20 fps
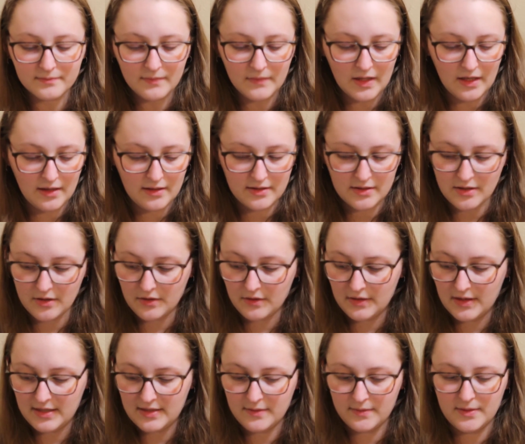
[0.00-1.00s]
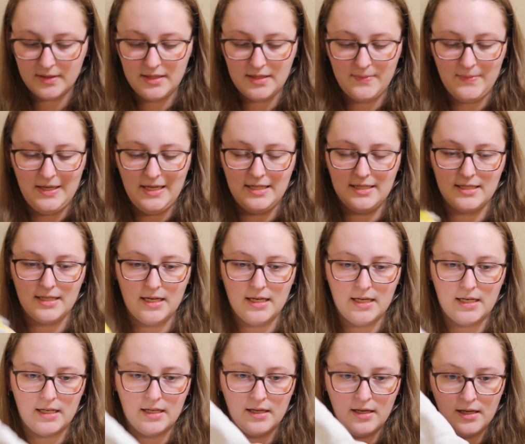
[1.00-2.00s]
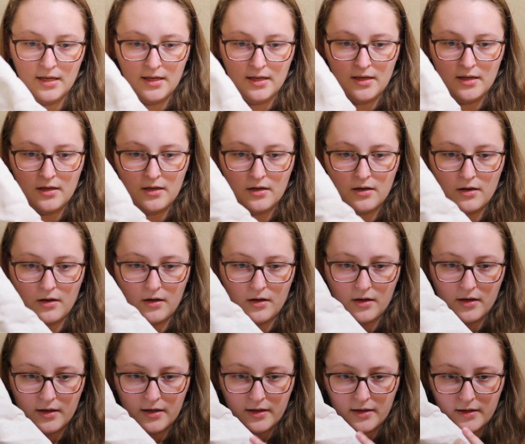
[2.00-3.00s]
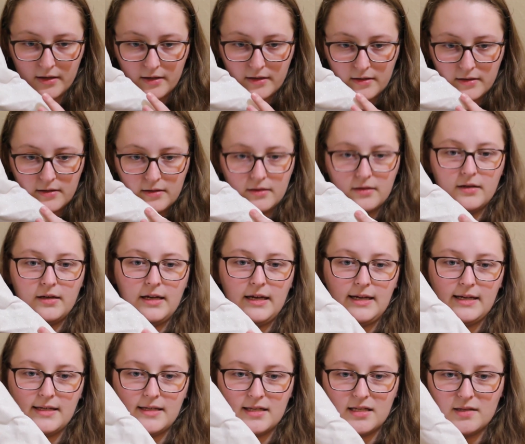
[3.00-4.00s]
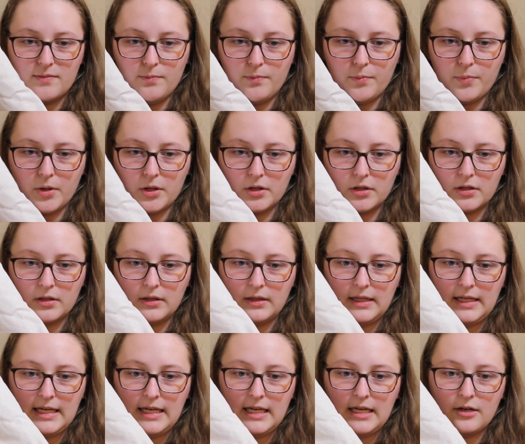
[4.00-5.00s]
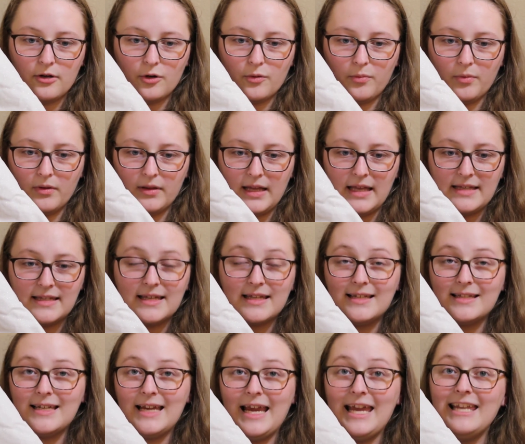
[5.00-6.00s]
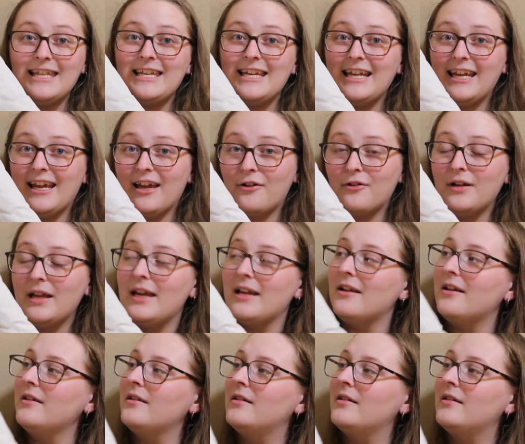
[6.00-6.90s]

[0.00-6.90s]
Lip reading: So this one is being done on a sparkly opalescent 18 count Aida